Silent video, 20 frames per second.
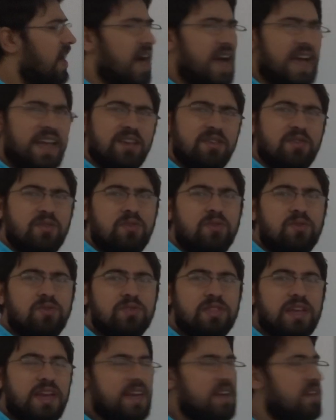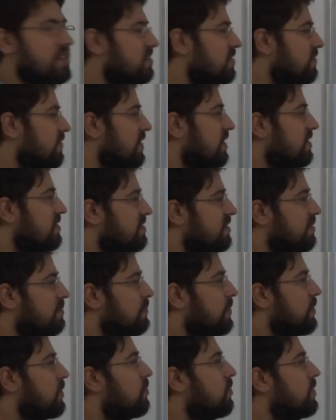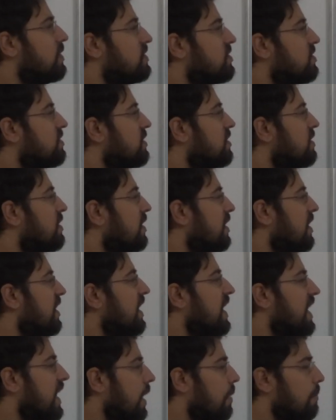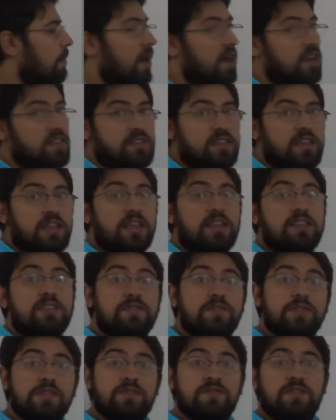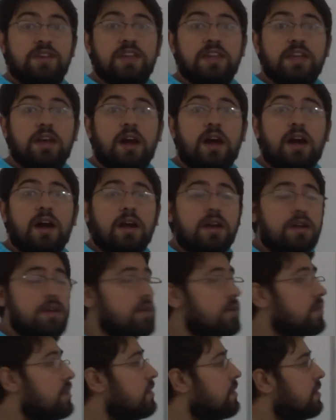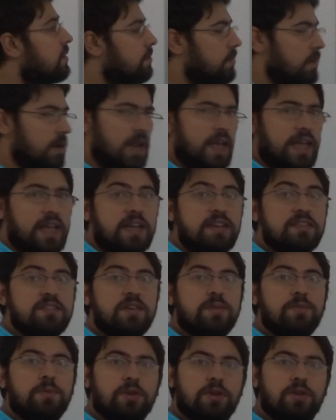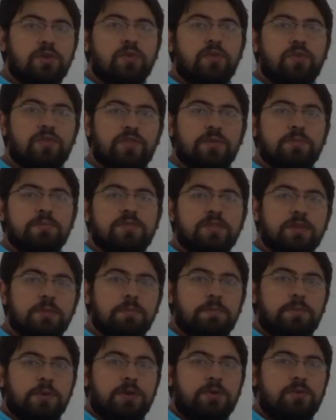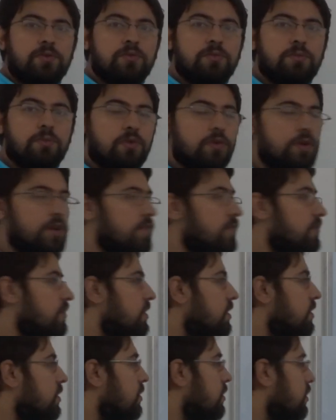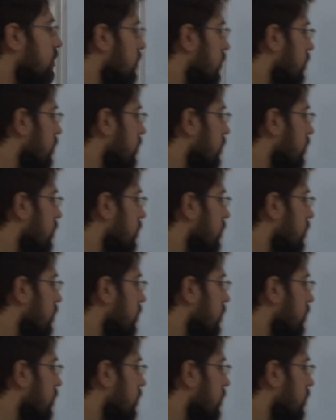I know that it's a very simple question and I'm asking as if it's very hard. But like I said, we're going to go from simple to more difficult.